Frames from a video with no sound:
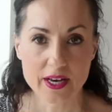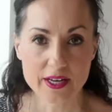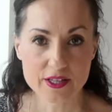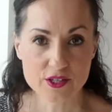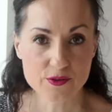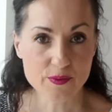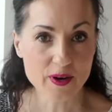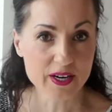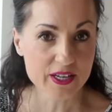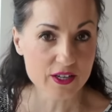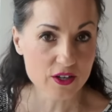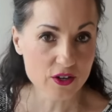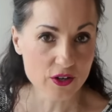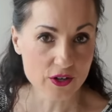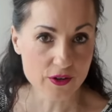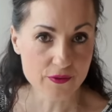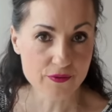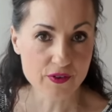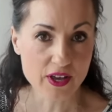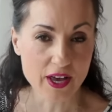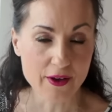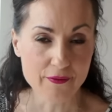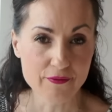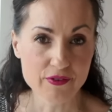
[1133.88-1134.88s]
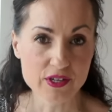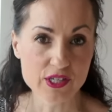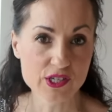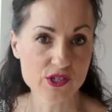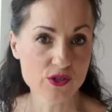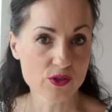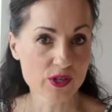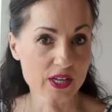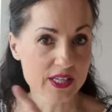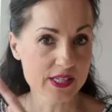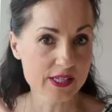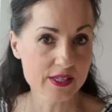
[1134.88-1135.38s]
and quite a lot of cafes. So
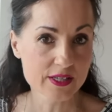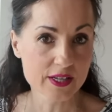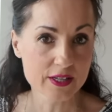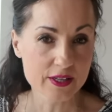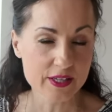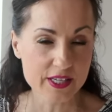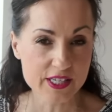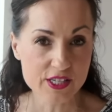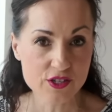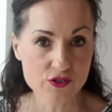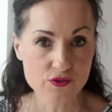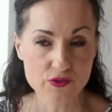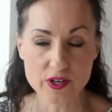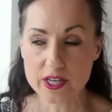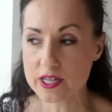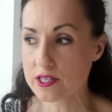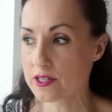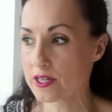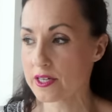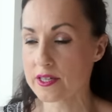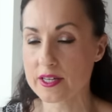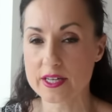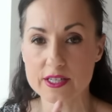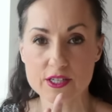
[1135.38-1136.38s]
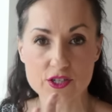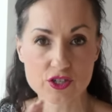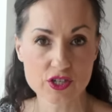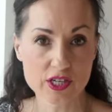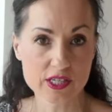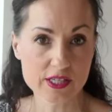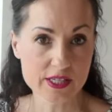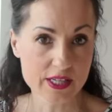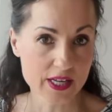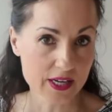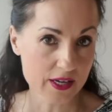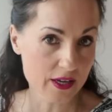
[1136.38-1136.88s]
that's the district and that's
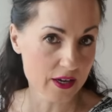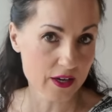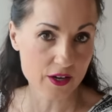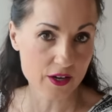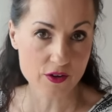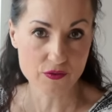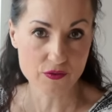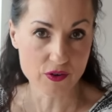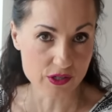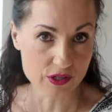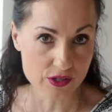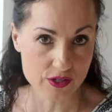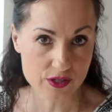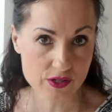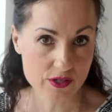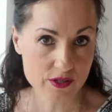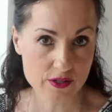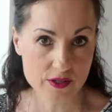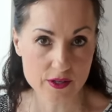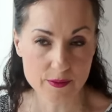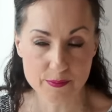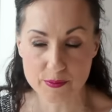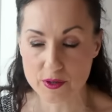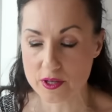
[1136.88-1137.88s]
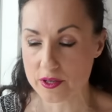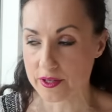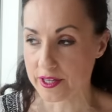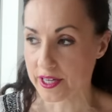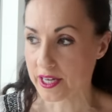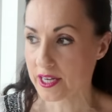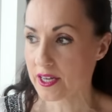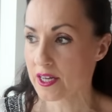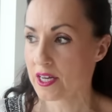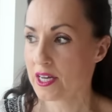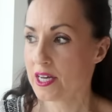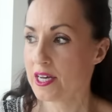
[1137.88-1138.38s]
just like across the
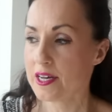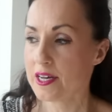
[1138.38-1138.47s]
building.